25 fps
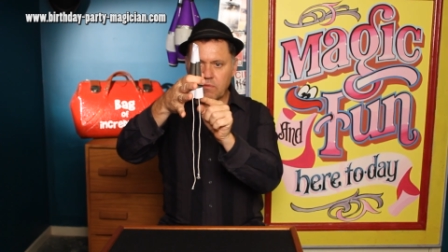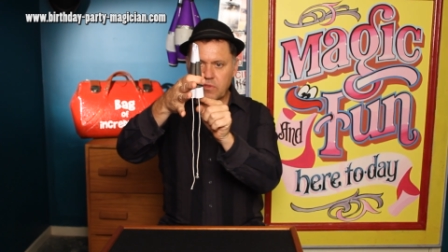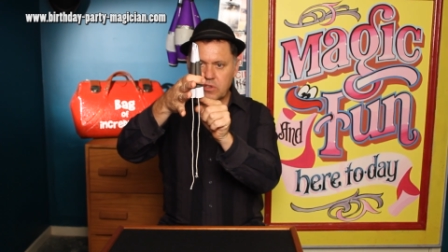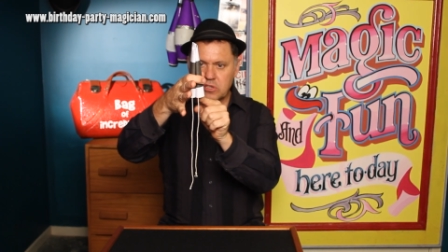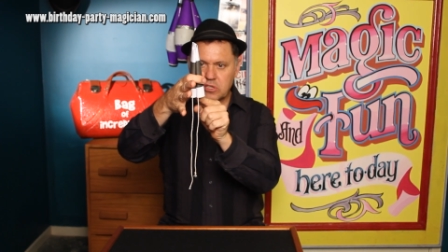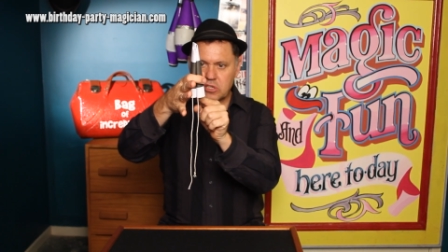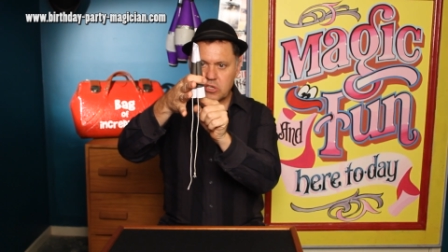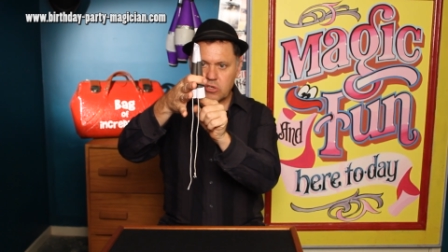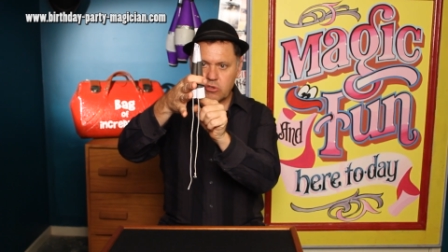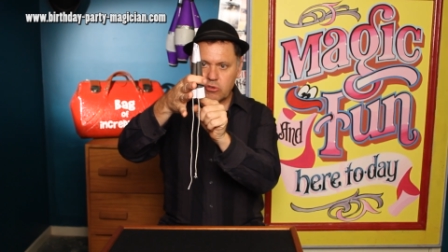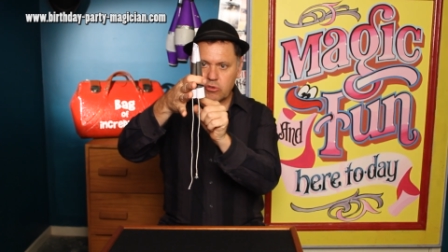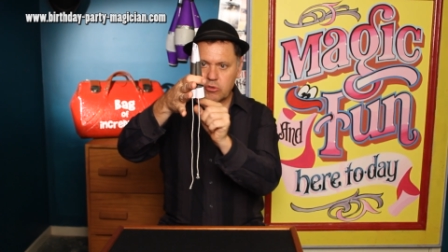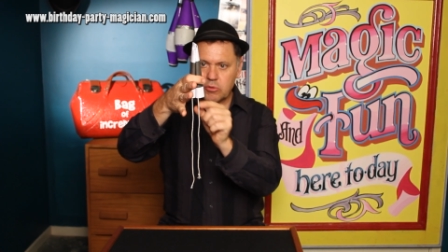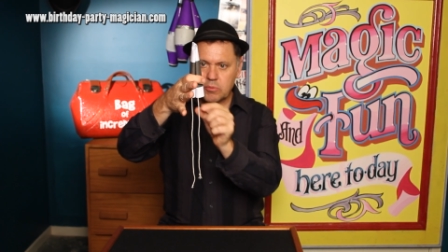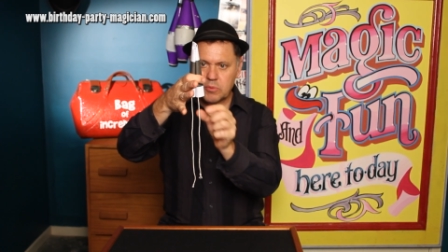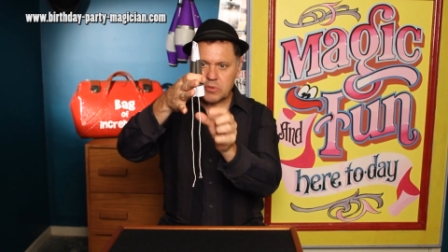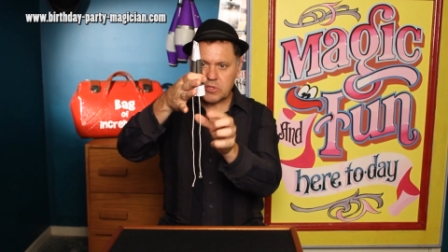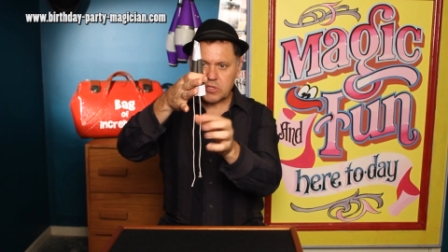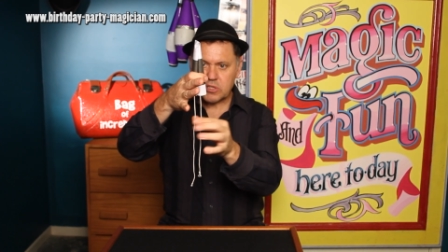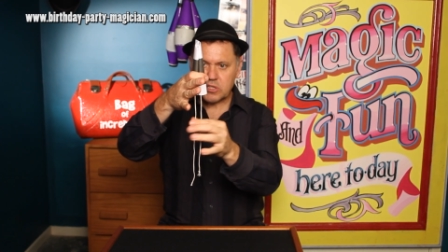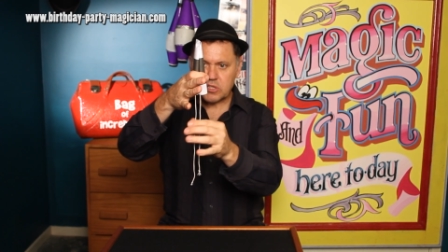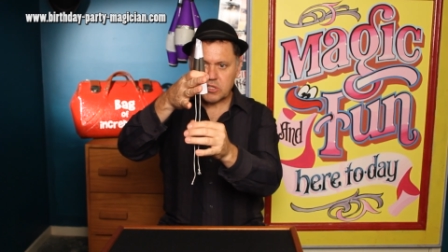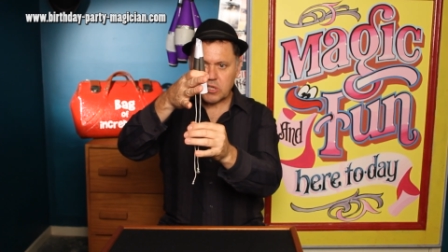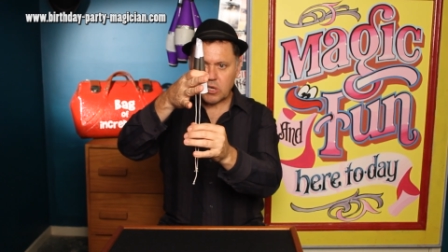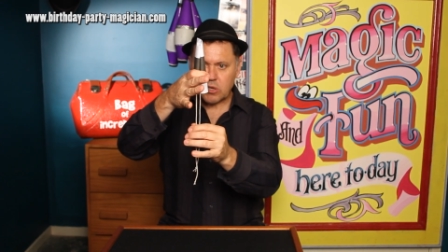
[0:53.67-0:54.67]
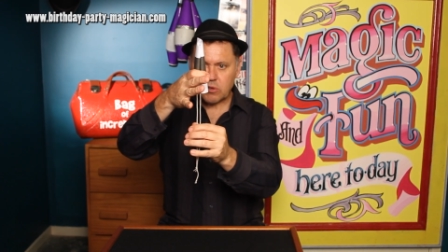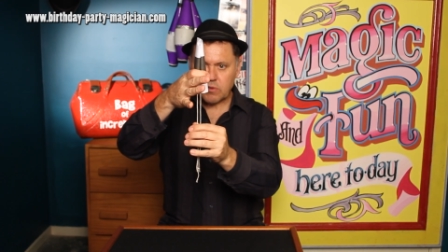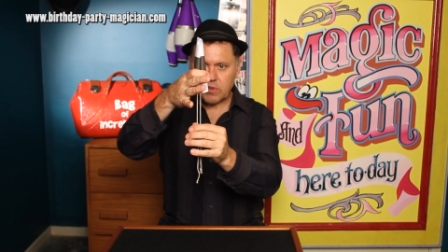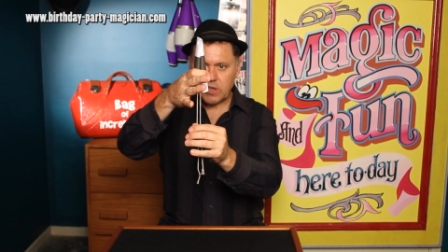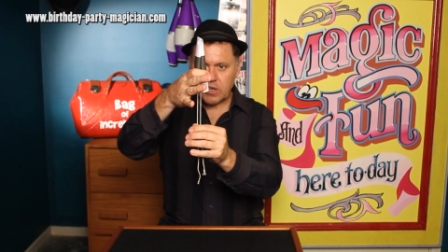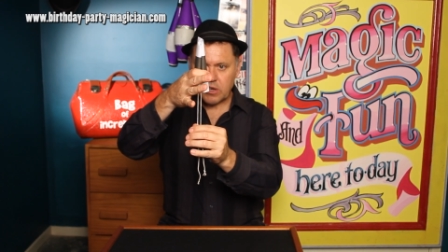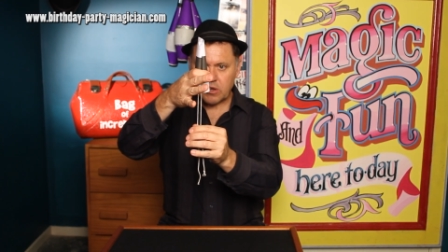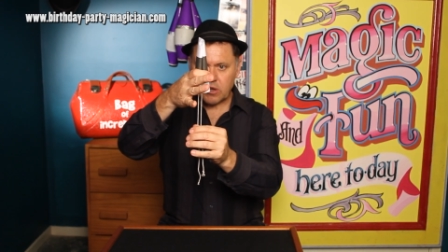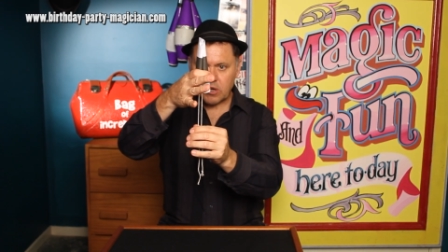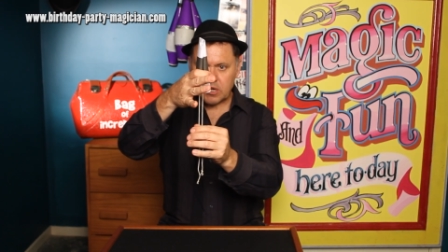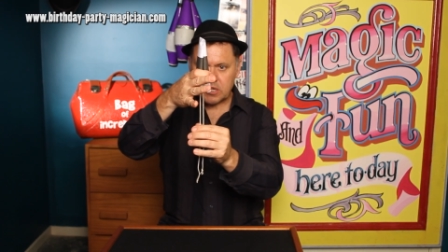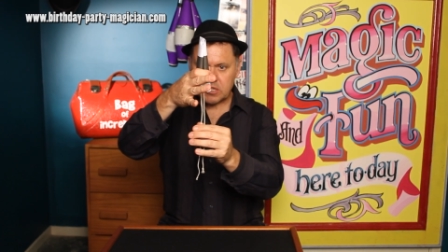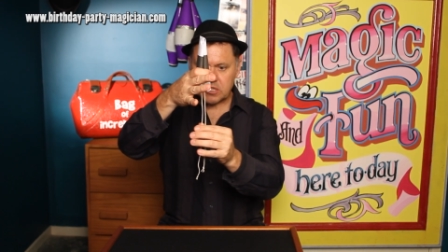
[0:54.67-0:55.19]
the tubes so they're
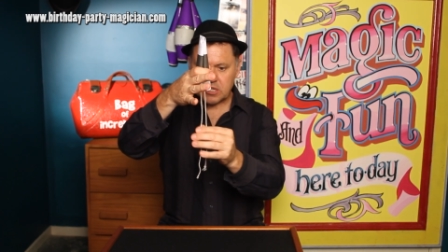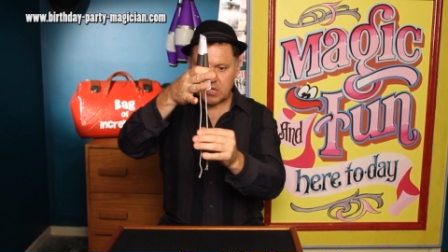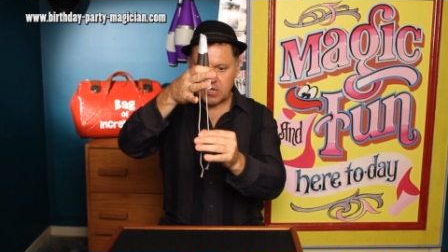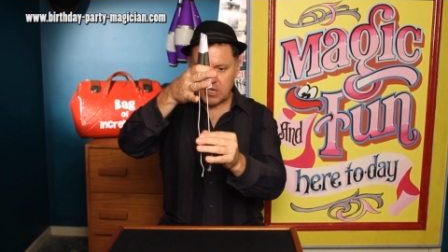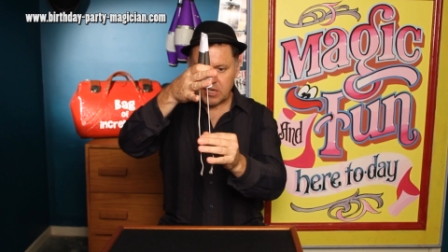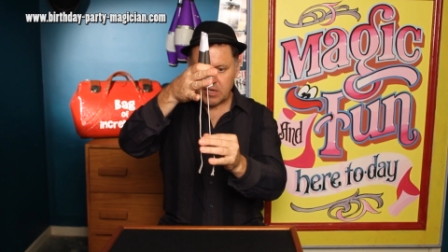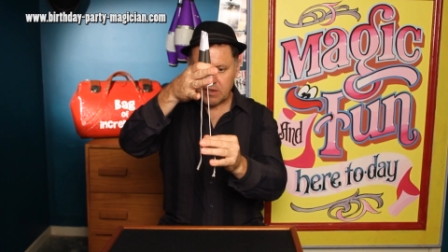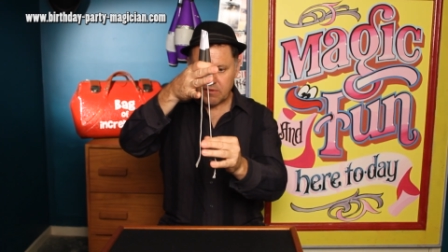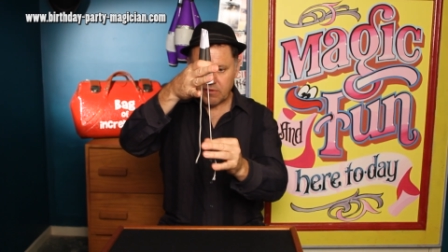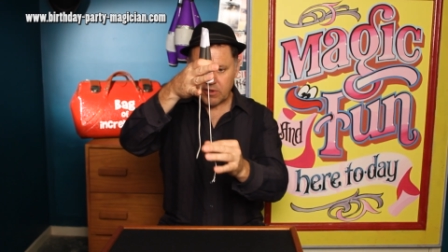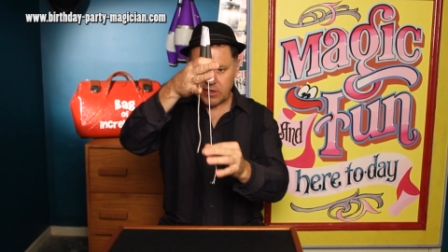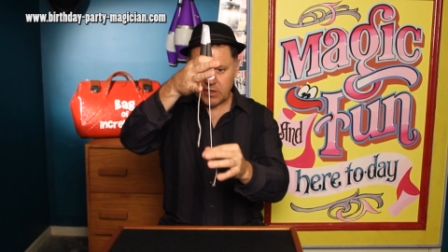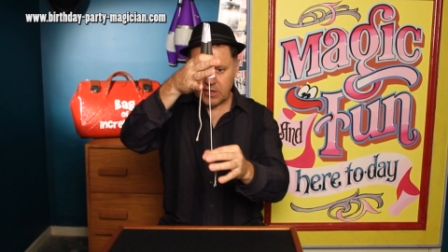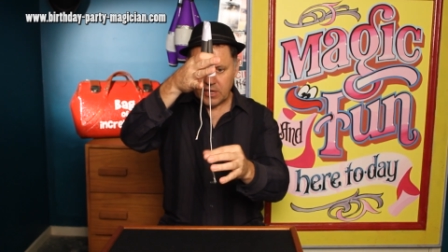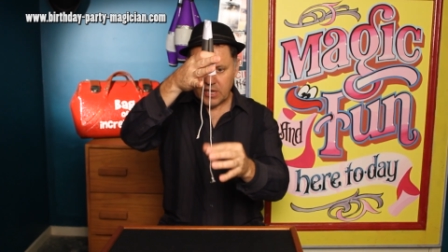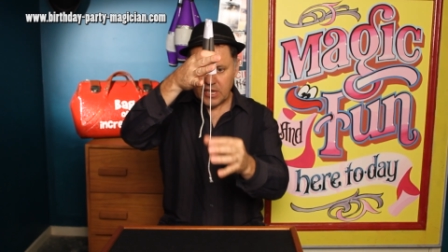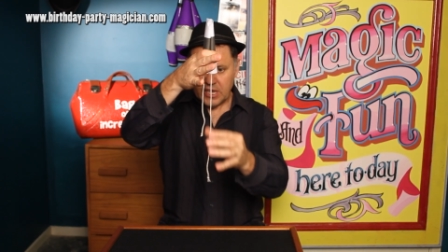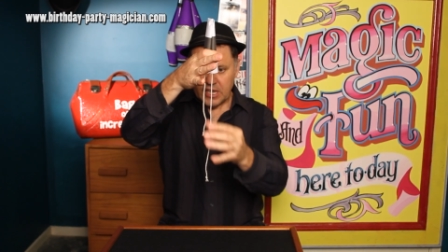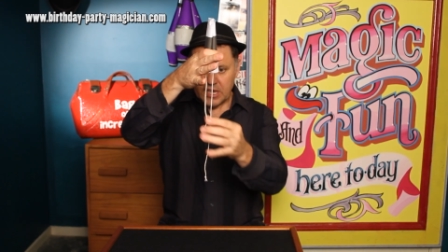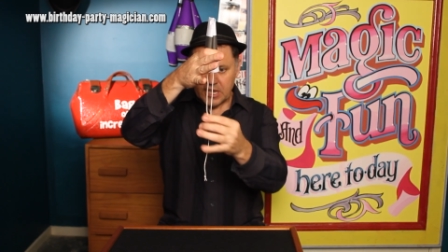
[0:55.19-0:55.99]
nice and even.